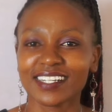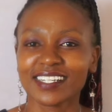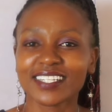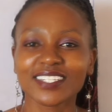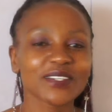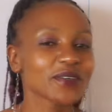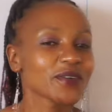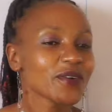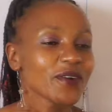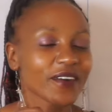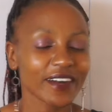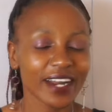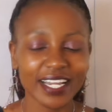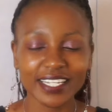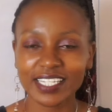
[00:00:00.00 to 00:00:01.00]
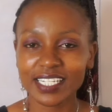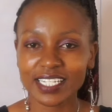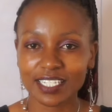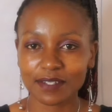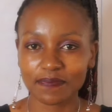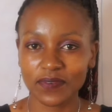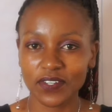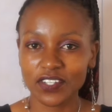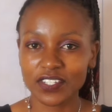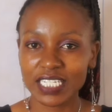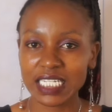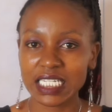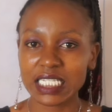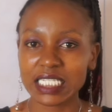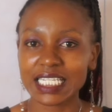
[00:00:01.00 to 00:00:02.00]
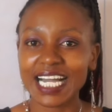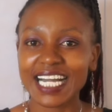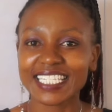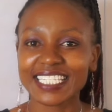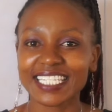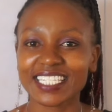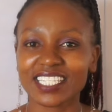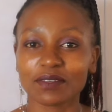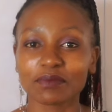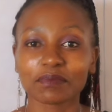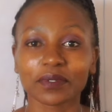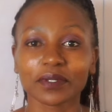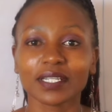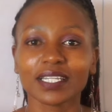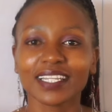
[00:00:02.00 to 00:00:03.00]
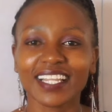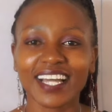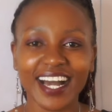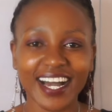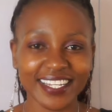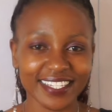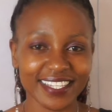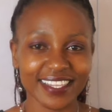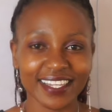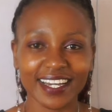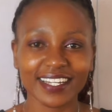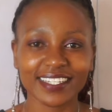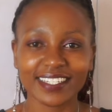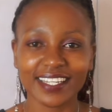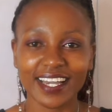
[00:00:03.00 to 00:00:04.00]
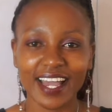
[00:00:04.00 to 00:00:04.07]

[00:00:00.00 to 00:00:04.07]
So, writing a speech is as simple as that.